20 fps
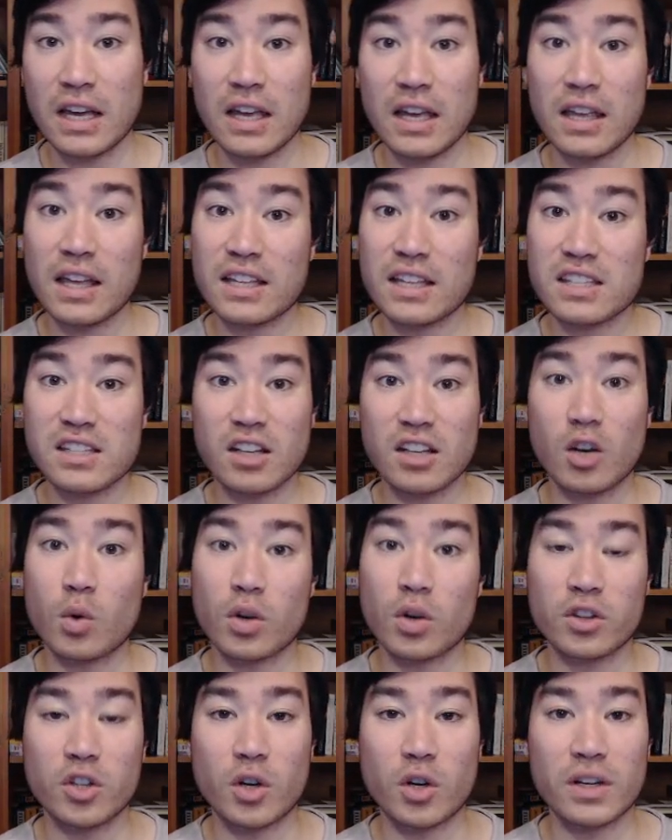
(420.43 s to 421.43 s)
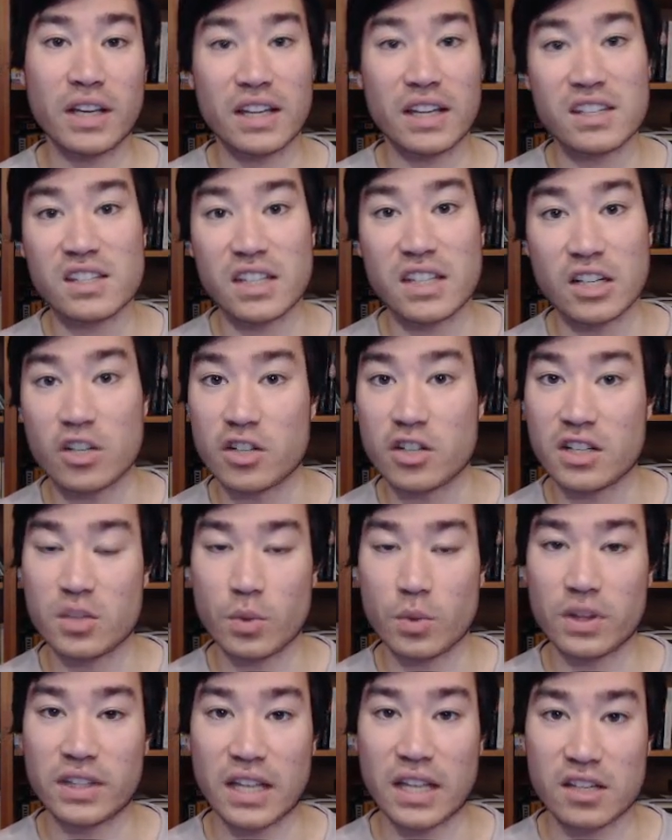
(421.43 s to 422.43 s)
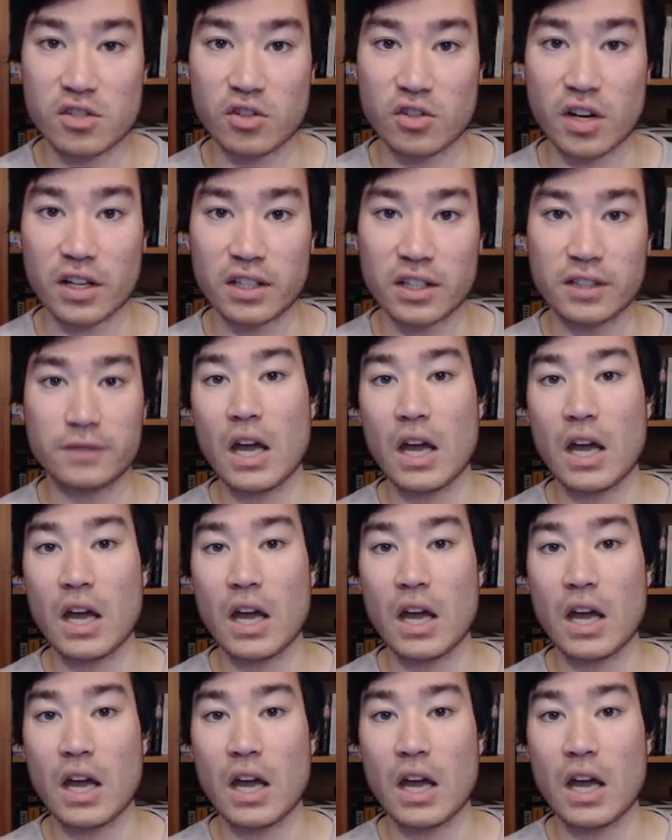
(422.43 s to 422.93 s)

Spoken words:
it's still worth noting its synergies with Deathstrike.